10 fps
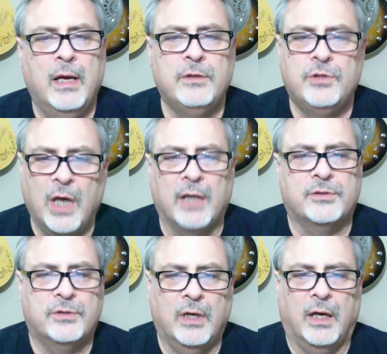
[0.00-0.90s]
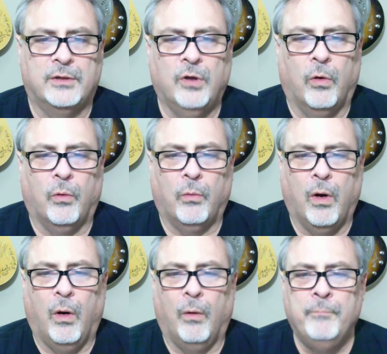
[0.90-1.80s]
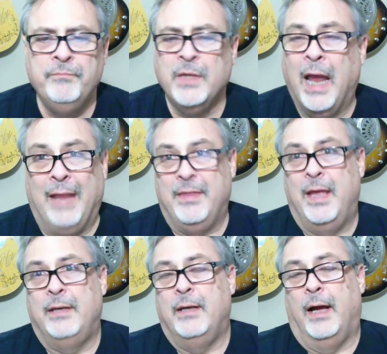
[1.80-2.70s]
Just a total roll. And then